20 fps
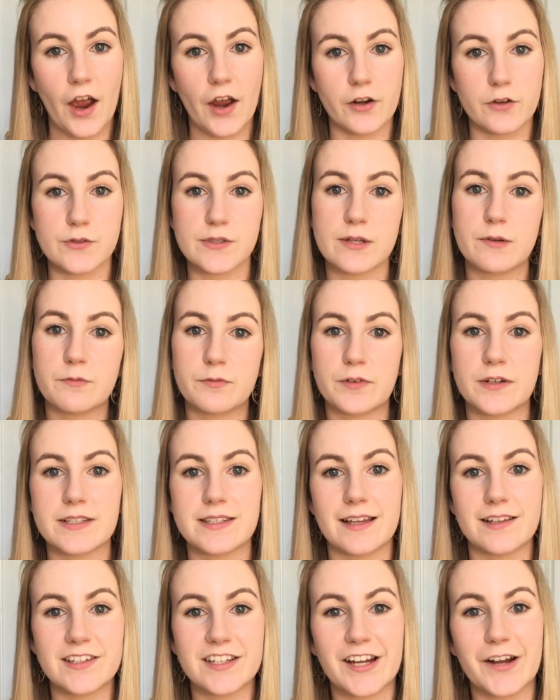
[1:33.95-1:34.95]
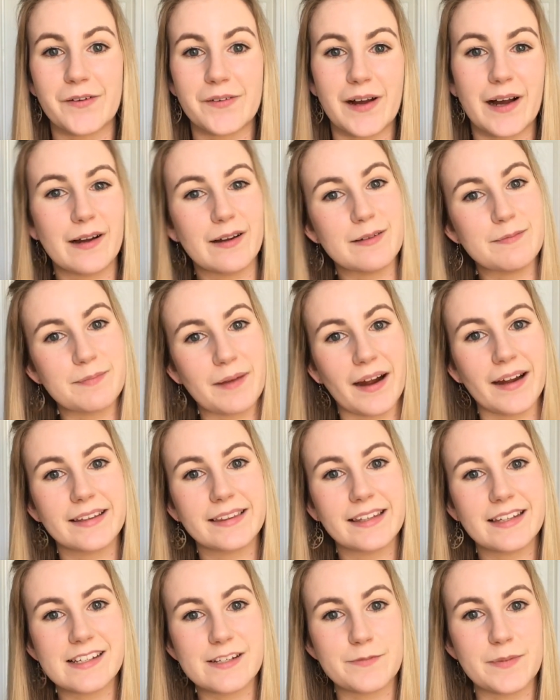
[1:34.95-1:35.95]
I know some friends had to go out and buy
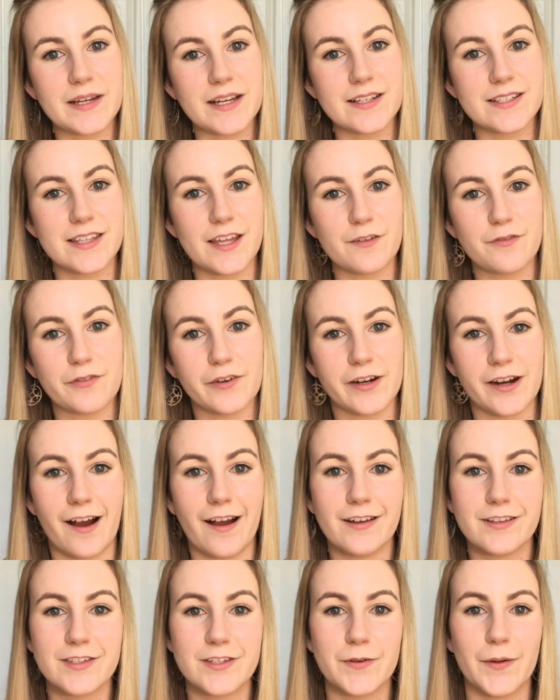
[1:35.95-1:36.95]
things because they forgot,